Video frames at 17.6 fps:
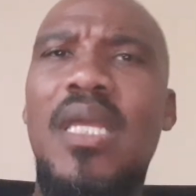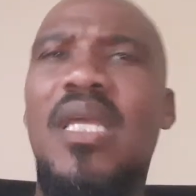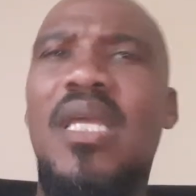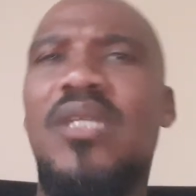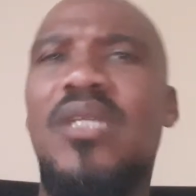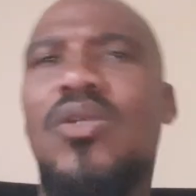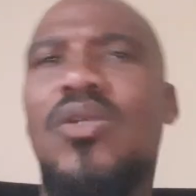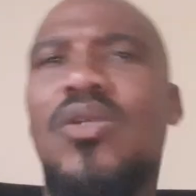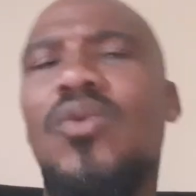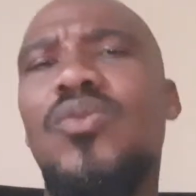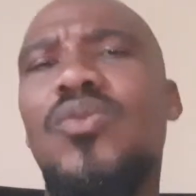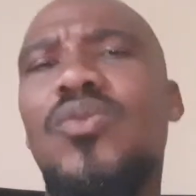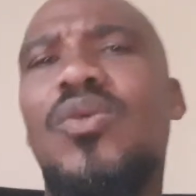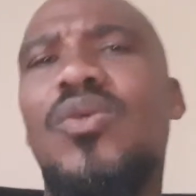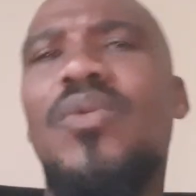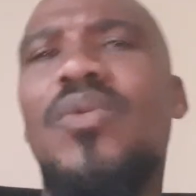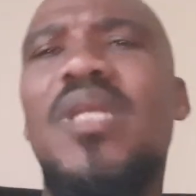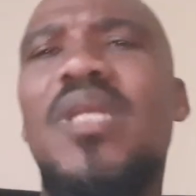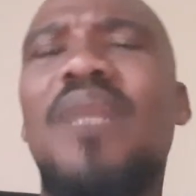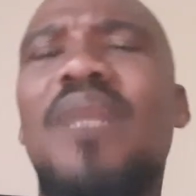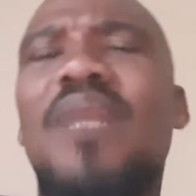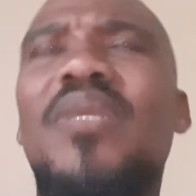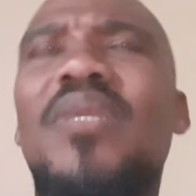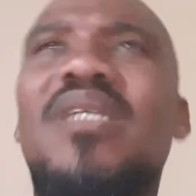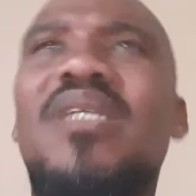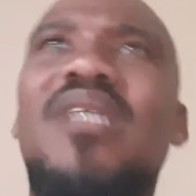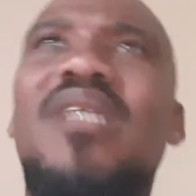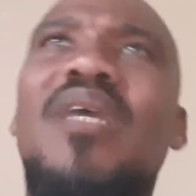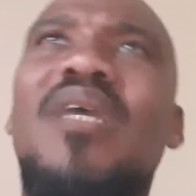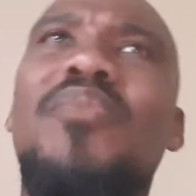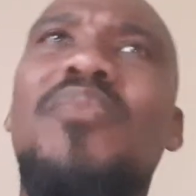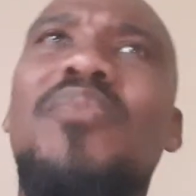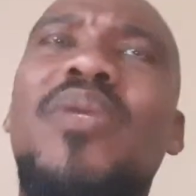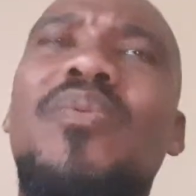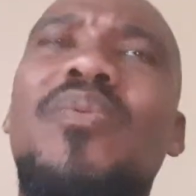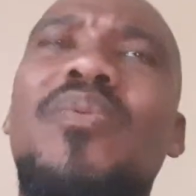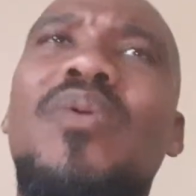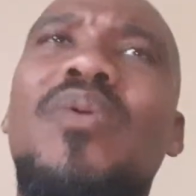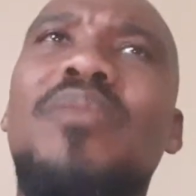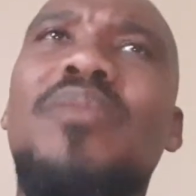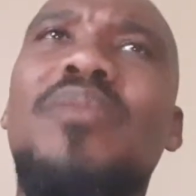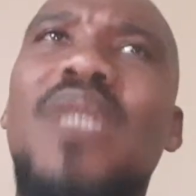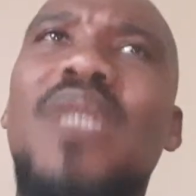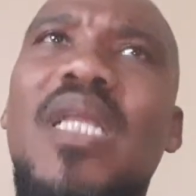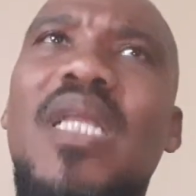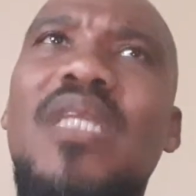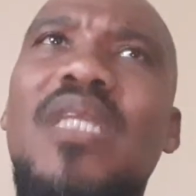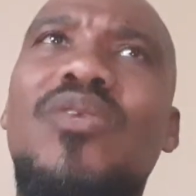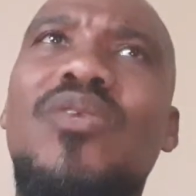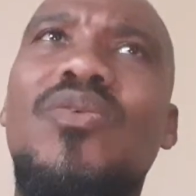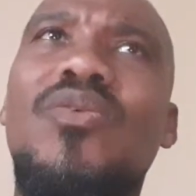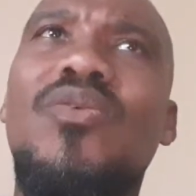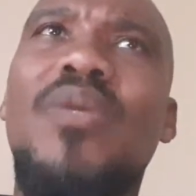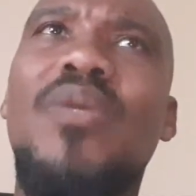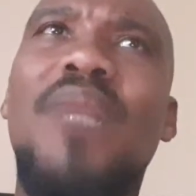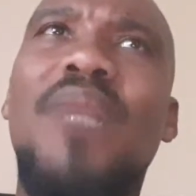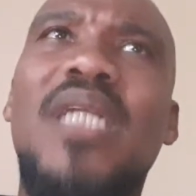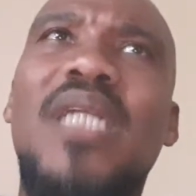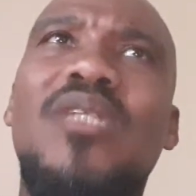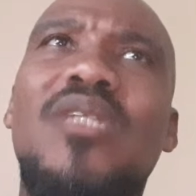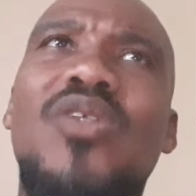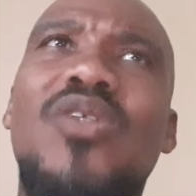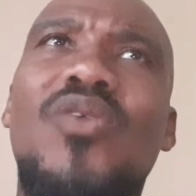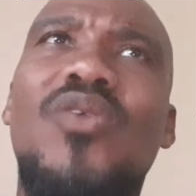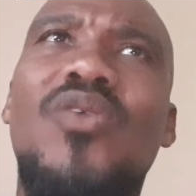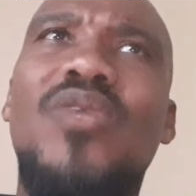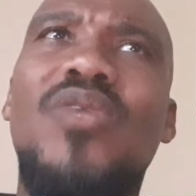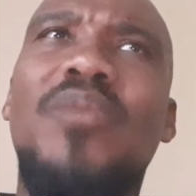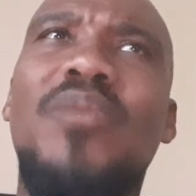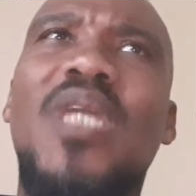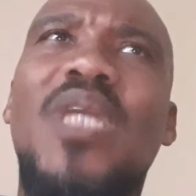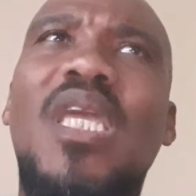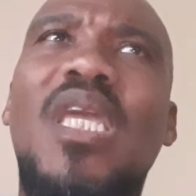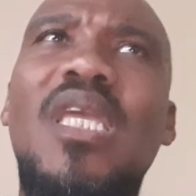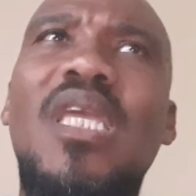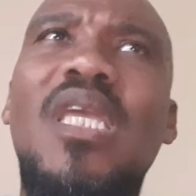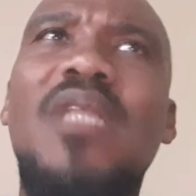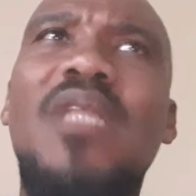So with that being said, people, I'm telling you, we're about to turn up the heat.